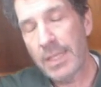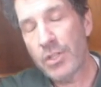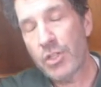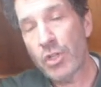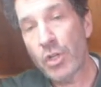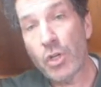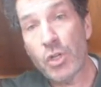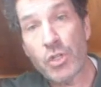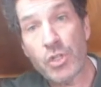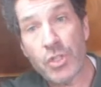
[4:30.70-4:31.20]

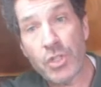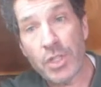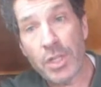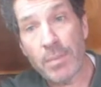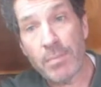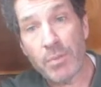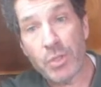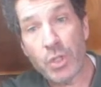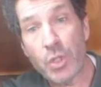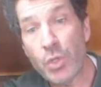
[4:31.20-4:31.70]
charge
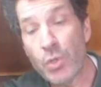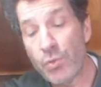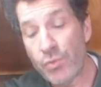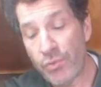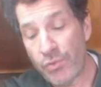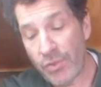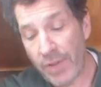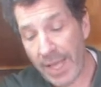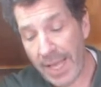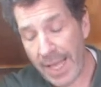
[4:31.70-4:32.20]
them too
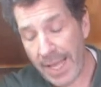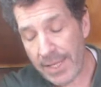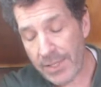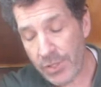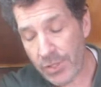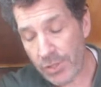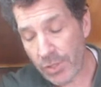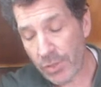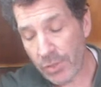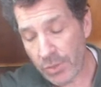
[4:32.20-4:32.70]

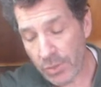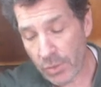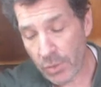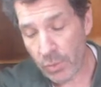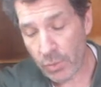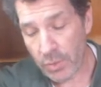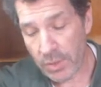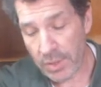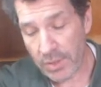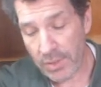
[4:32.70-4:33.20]
fast,
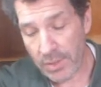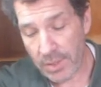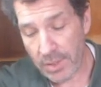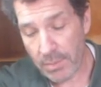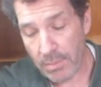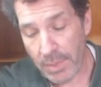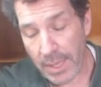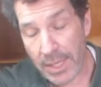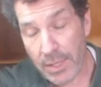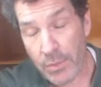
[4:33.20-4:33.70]
although
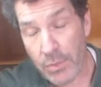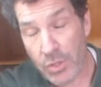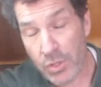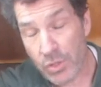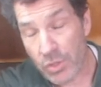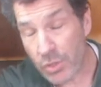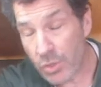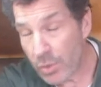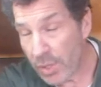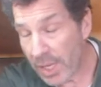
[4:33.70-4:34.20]
lithium
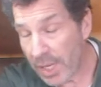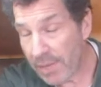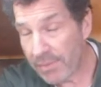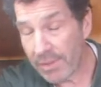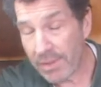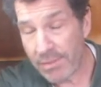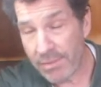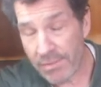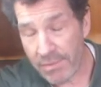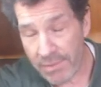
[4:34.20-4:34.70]
batteries do have
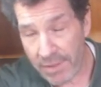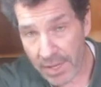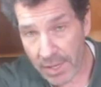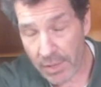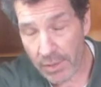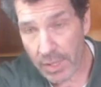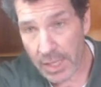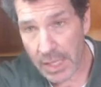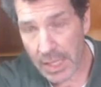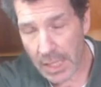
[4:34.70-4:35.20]
a
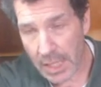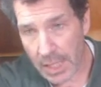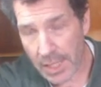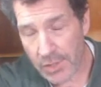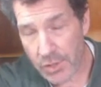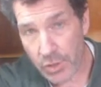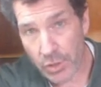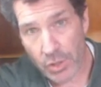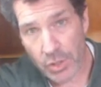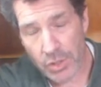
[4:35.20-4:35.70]
very high
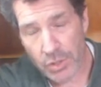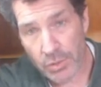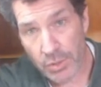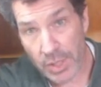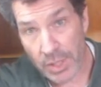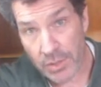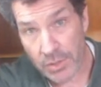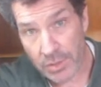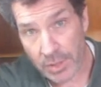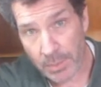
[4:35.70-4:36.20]
charge
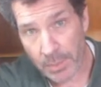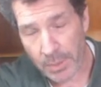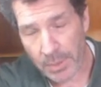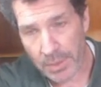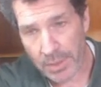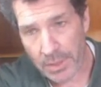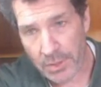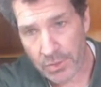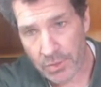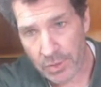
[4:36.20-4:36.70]
rate
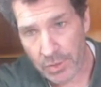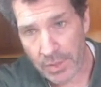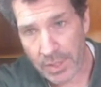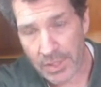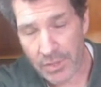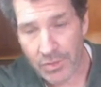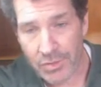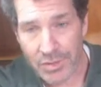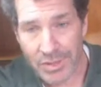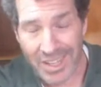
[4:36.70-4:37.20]
typically, so
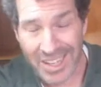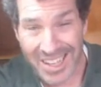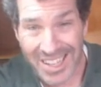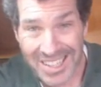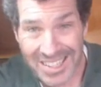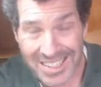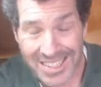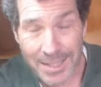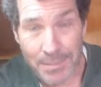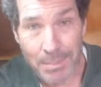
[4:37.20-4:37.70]
that's not
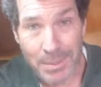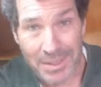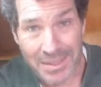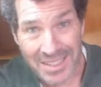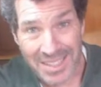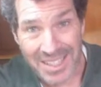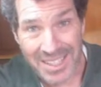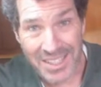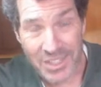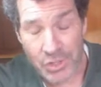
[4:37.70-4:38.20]

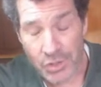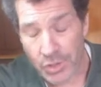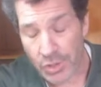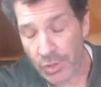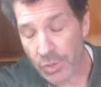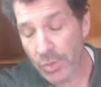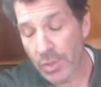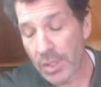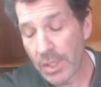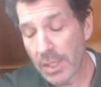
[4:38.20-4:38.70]
typically an
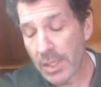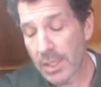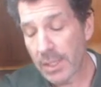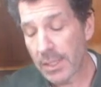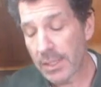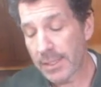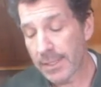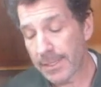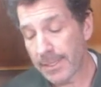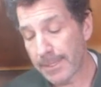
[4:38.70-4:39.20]
issue.
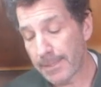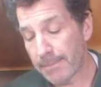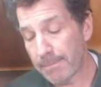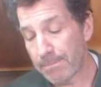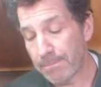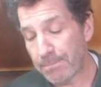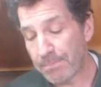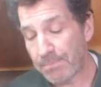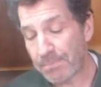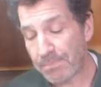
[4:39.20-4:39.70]
Um,